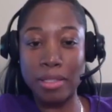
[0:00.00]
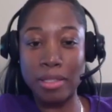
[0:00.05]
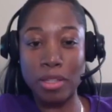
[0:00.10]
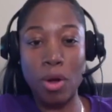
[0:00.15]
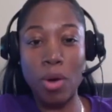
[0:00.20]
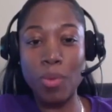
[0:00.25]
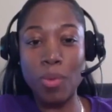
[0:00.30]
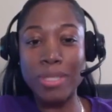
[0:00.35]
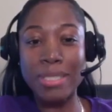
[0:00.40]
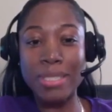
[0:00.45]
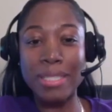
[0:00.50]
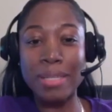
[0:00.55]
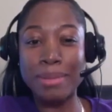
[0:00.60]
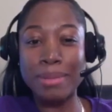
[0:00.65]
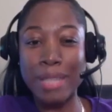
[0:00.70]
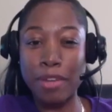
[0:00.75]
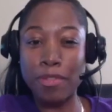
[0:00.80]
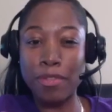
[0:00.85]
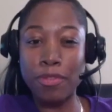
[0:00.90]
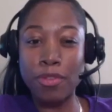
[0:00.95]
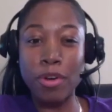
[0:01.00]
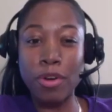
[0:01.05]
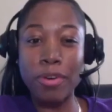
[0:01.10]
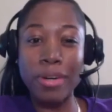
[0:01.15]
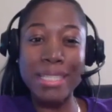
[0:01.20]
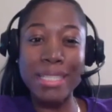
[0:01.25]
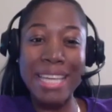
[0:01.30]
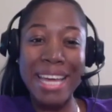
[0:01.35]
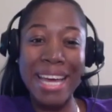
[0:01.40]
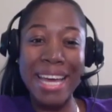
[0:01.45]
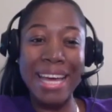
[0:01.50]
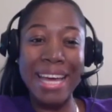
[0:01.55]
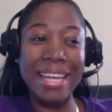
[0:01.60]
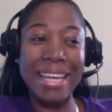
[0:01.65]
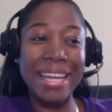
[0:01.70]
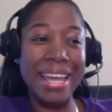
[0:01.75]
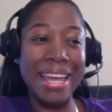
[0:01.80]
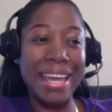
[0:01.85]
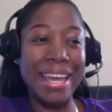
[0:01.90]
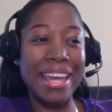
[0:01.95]
it always seems like Forex had
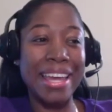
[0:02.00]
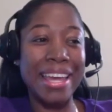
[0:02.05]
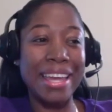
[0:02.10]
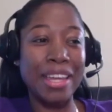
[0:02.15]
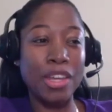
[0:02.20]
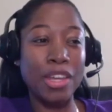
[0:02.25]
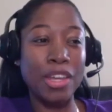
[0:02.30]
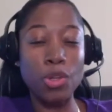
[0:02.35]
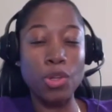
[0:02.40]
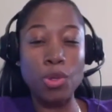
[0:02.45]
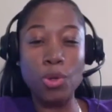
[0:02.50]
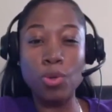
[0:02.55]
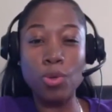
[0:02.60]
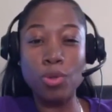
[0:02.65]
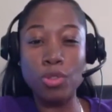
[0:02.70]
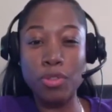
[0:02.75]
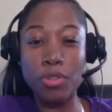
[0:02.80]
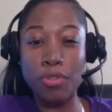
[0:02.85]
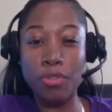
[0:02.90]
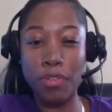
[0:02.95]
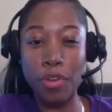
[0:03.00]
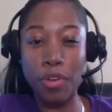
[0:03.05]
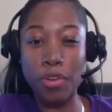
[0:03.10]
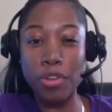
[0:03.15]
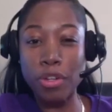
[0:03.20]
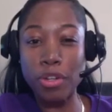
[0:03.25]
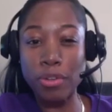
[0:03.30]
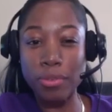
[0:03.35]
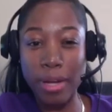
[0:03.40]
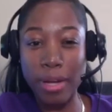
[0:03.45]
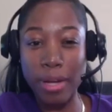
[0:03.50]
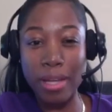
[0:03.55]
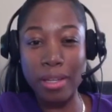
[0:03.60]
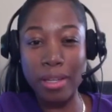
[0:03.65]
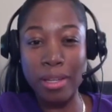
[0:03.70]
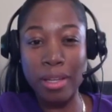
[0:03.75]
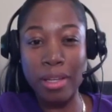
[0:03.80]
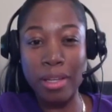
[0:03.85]
a huge failure rate